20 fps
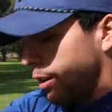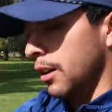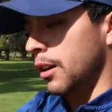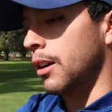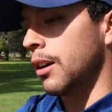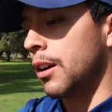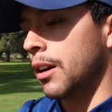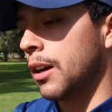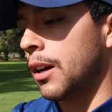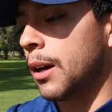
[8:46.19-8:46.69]

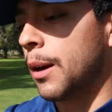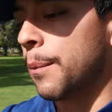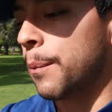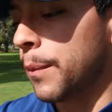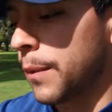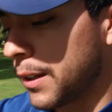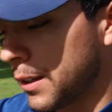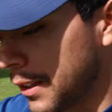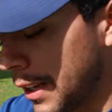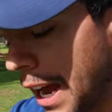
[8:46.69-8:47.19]

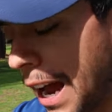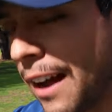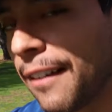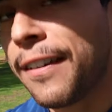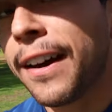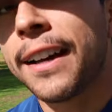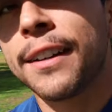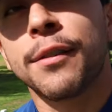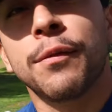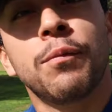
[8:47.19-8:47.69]

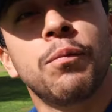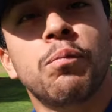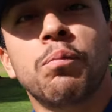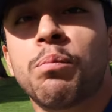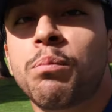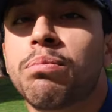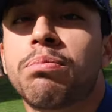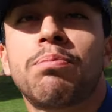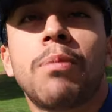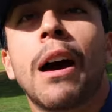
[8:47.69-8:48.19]
I've had,
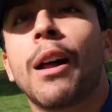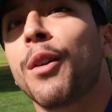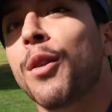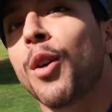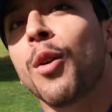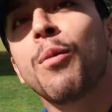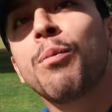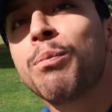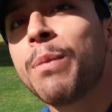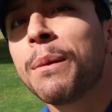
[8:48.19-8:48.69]
I don't
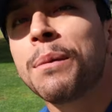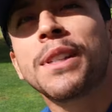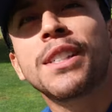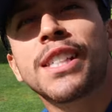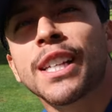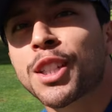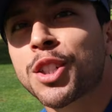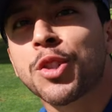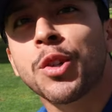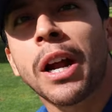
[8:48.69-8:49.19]
know, maybe
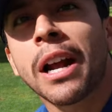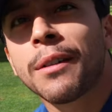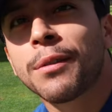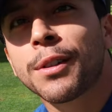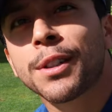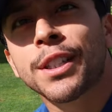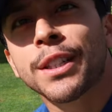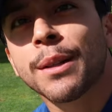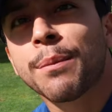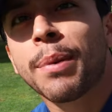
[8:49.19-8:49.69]
6
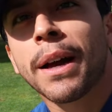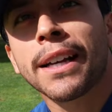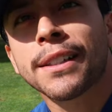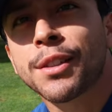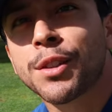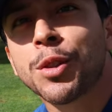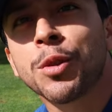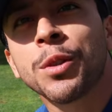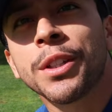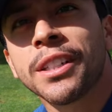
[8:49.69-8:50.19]
drivers in the
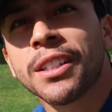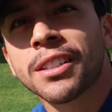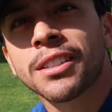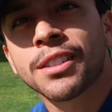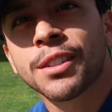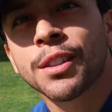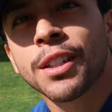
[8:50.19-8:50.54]
past 2 years.